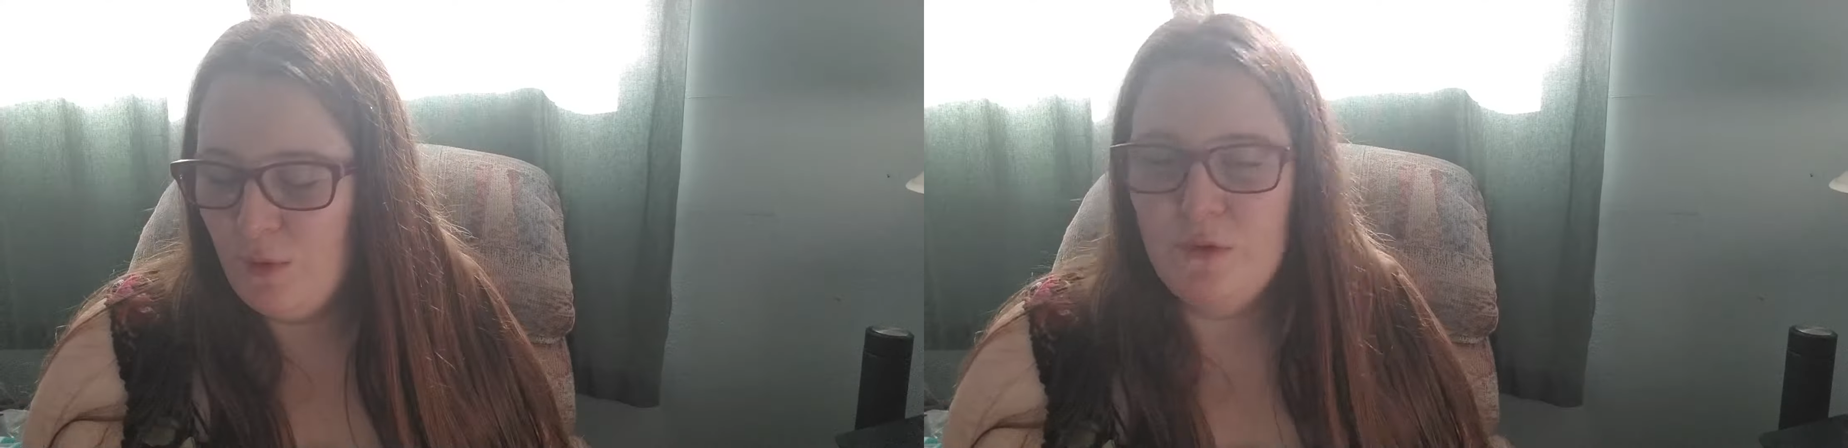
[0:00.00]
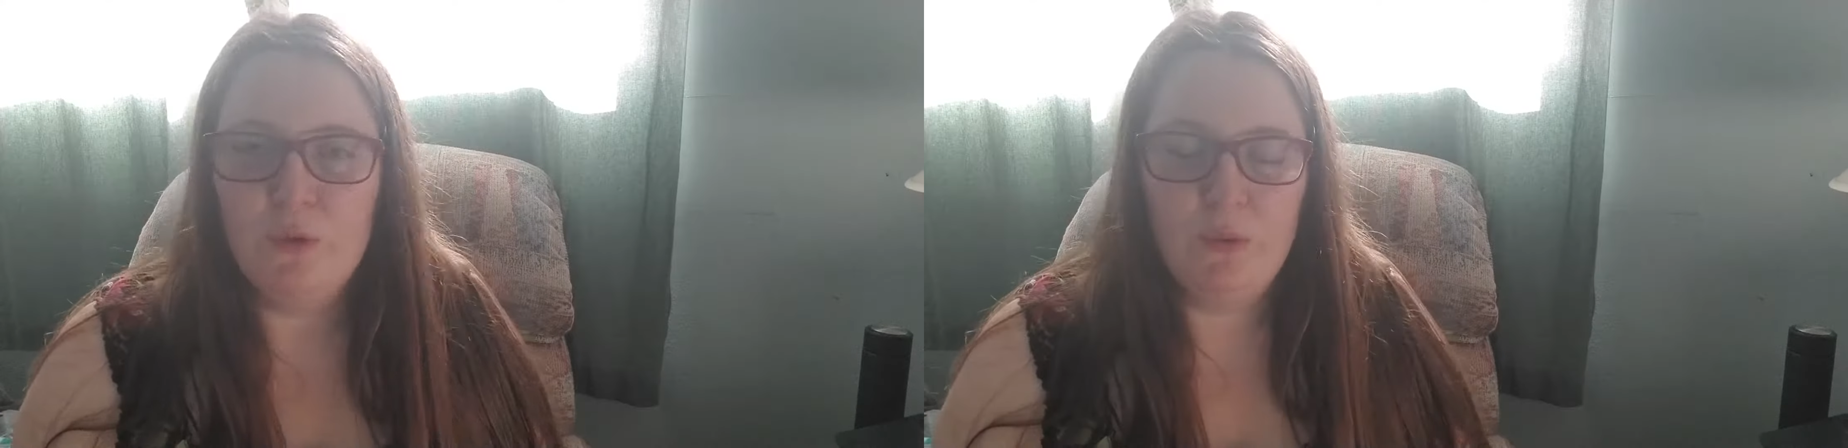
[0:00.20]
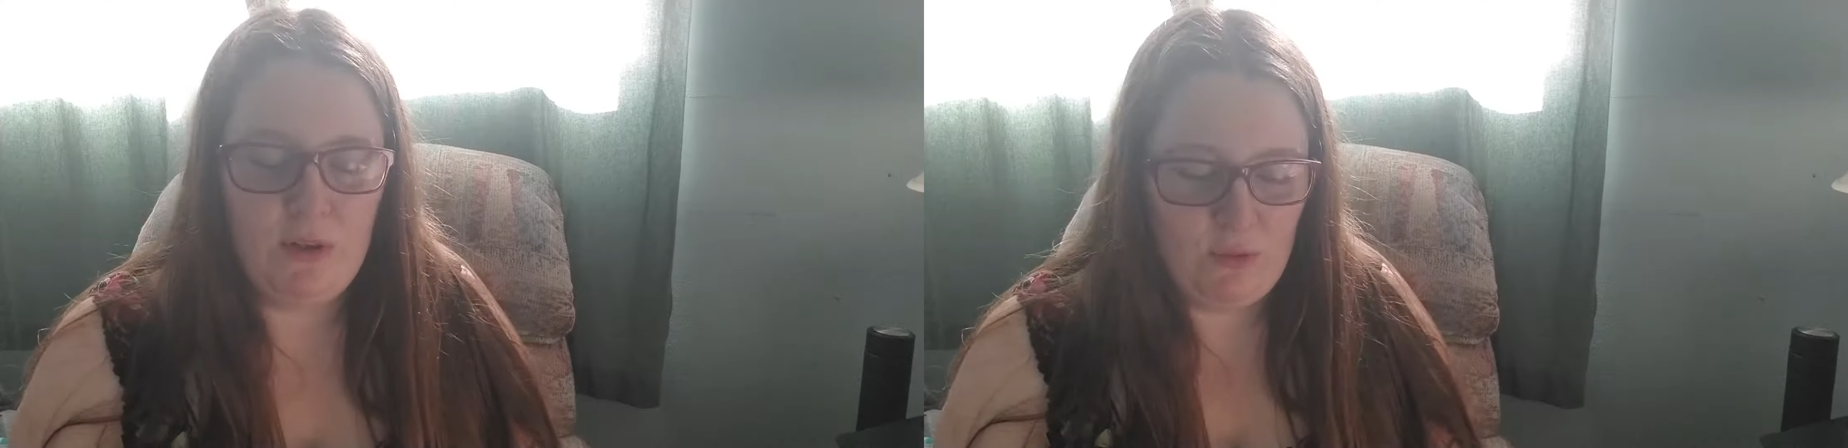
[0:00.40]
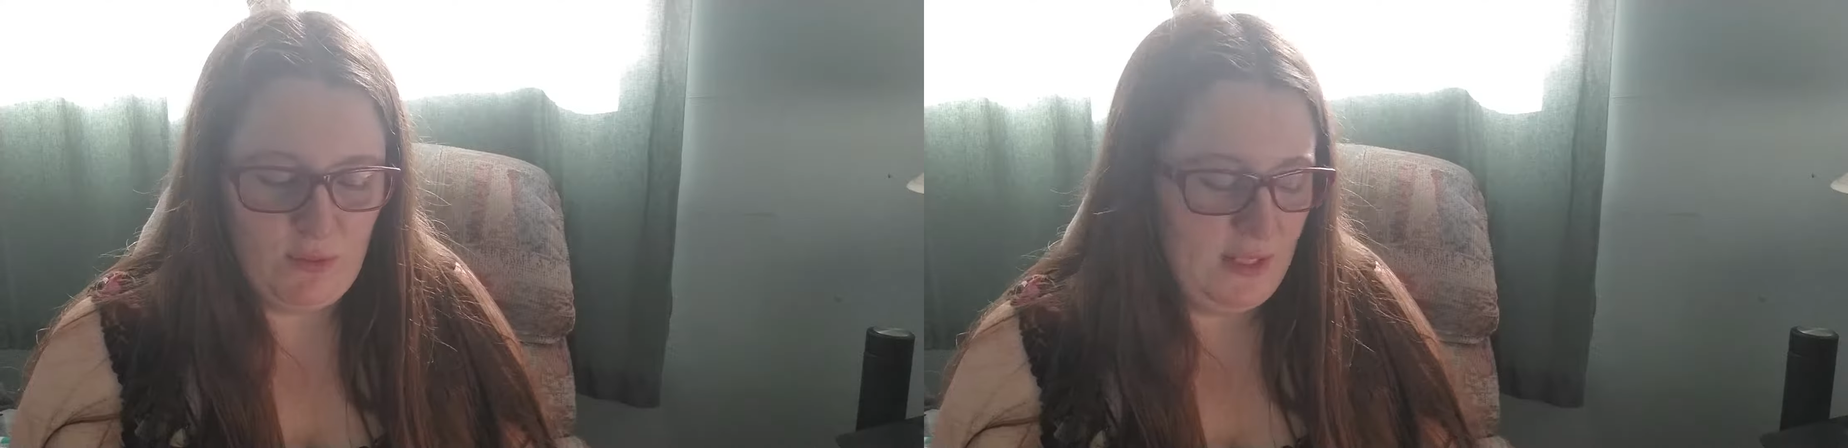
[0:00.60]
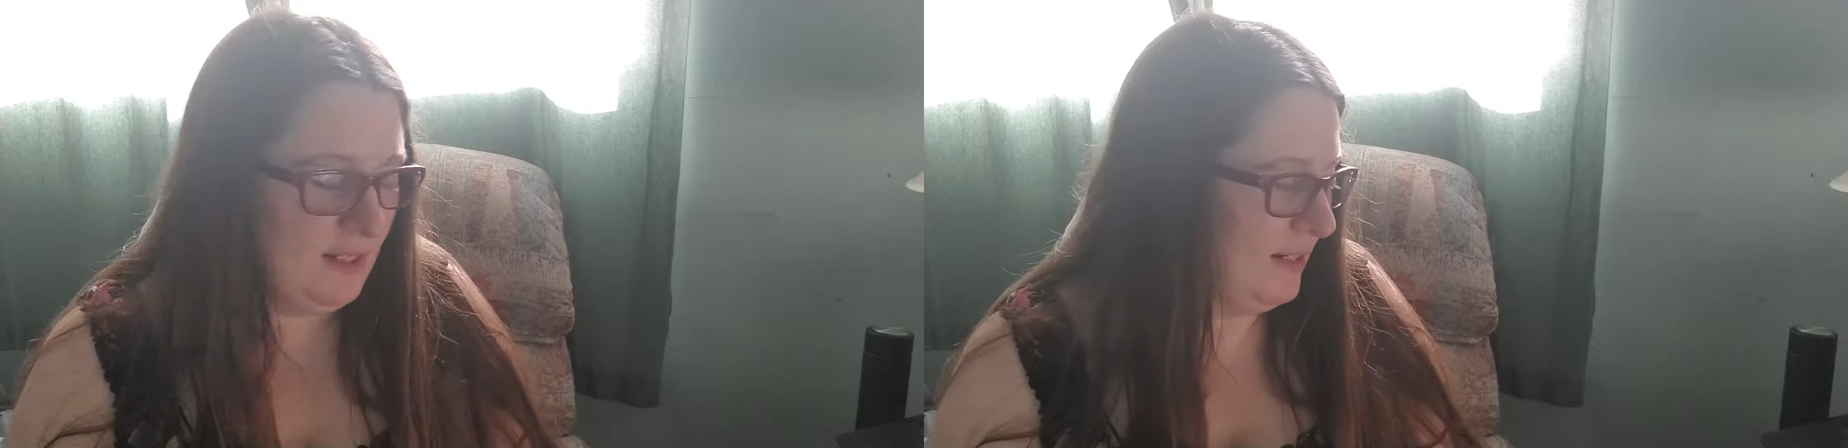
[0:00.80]
which for whatever
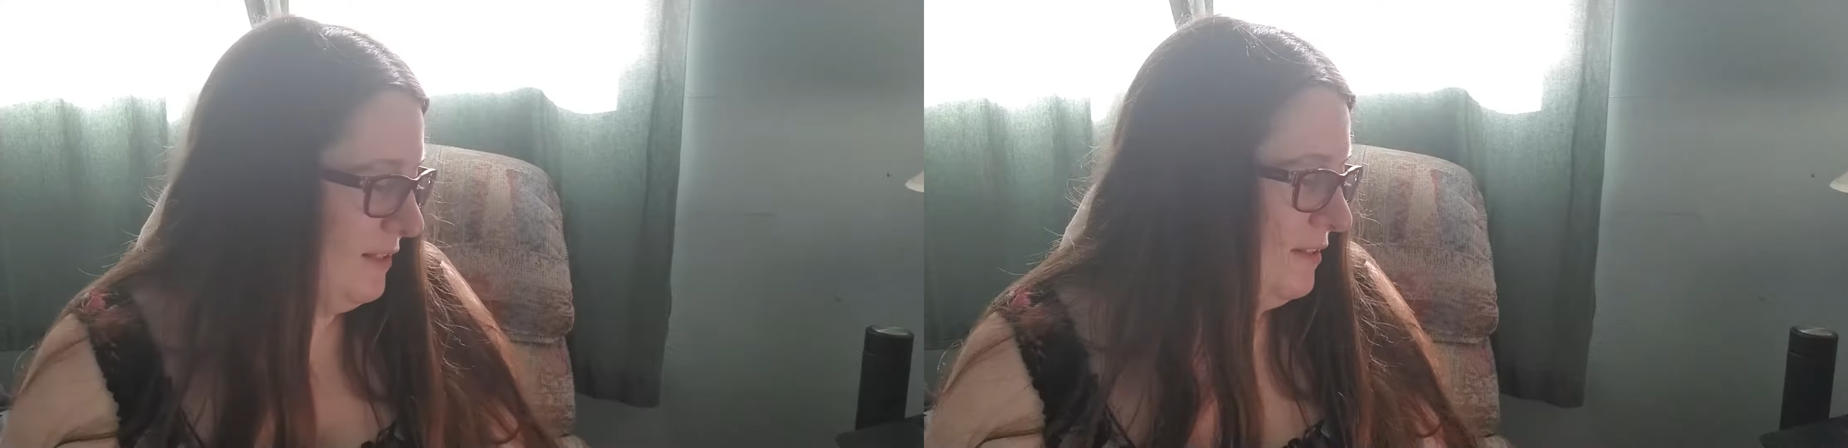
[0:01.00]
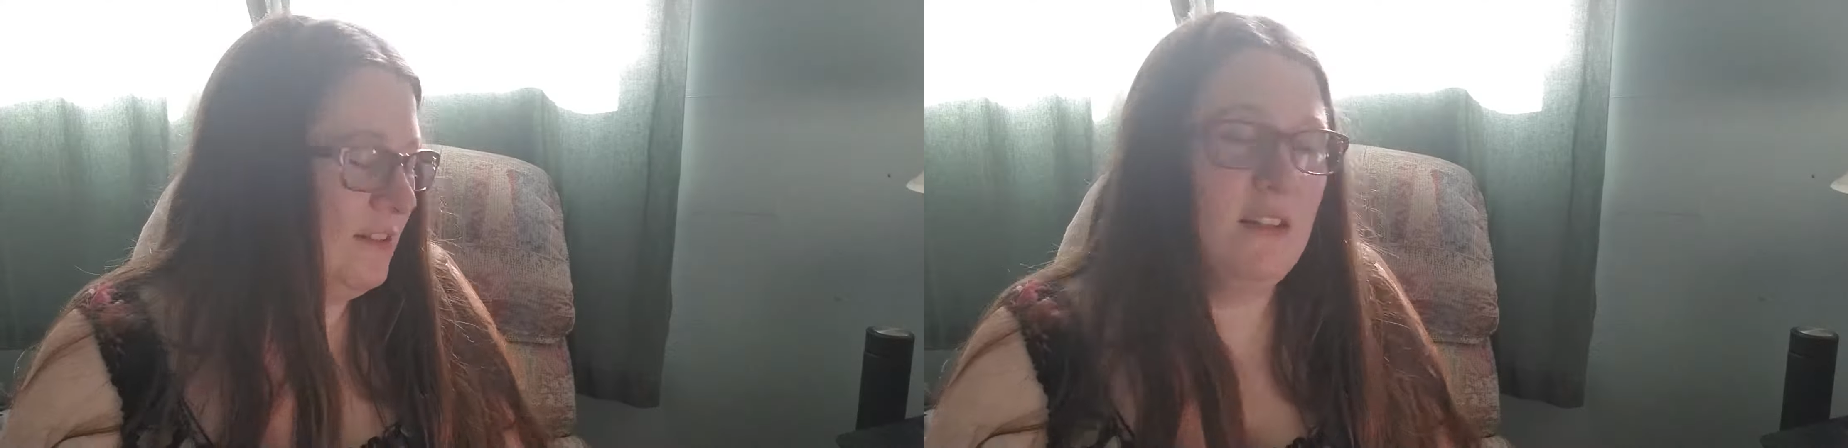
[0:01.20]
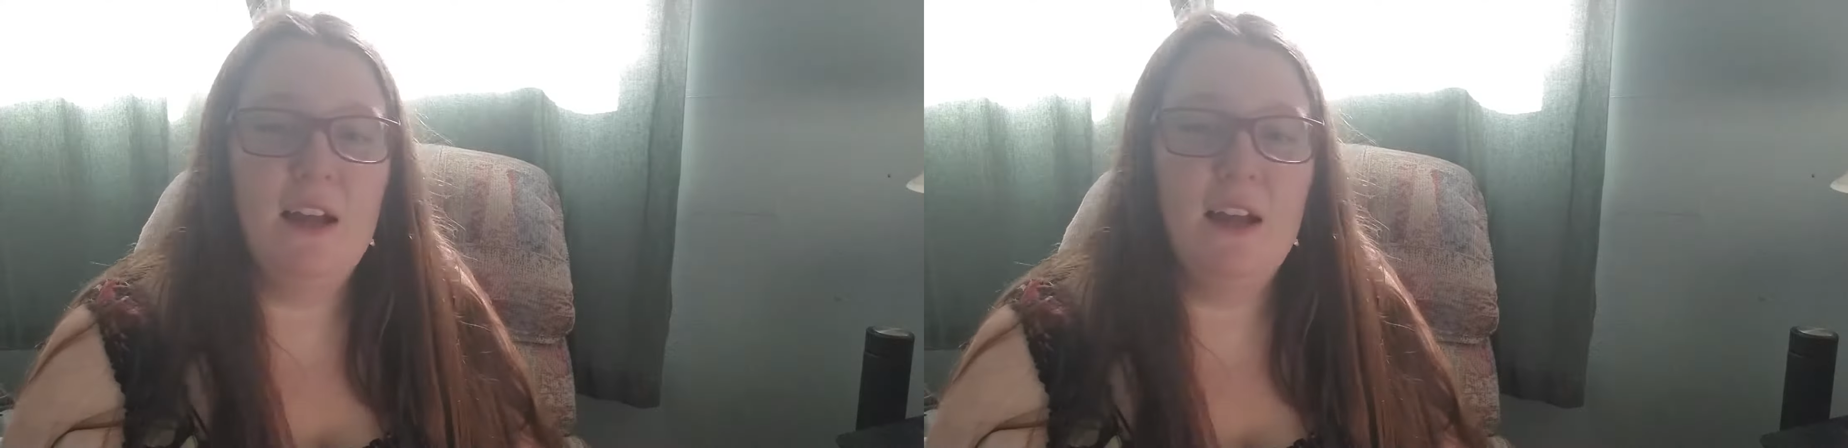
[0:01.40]
reason I still